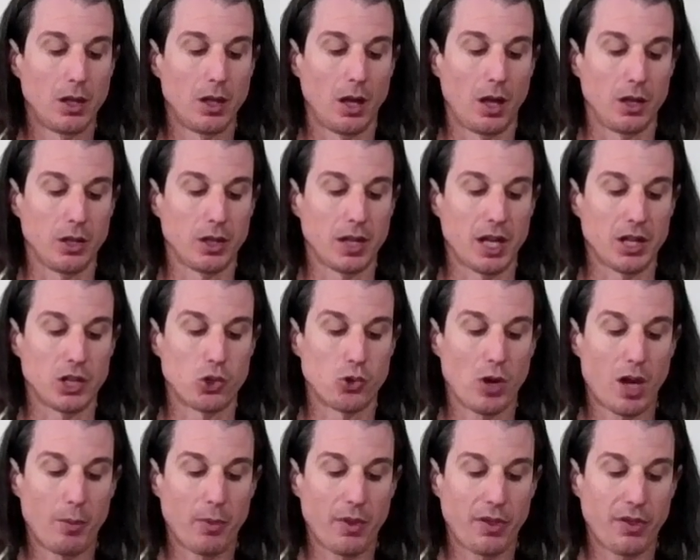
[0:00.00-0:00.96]
uh, you got
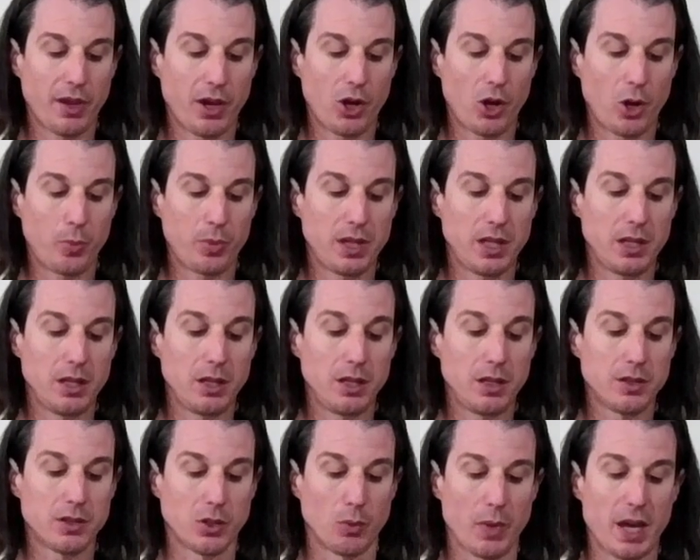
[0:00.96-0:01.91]
drama therapy,
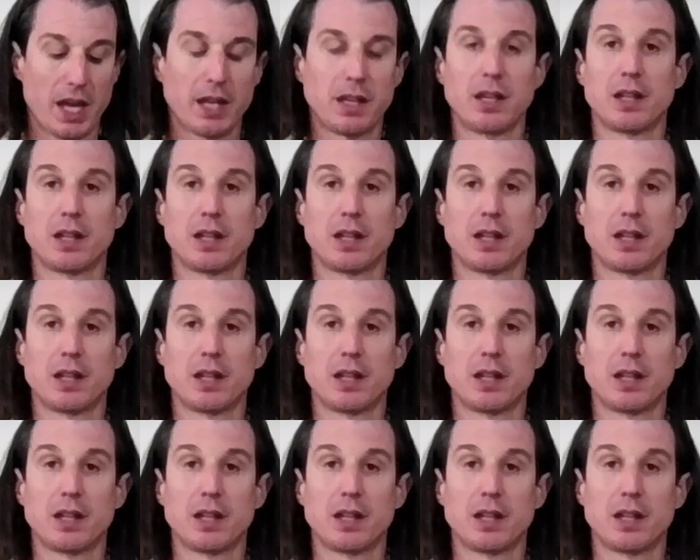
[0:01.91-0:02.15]
somatic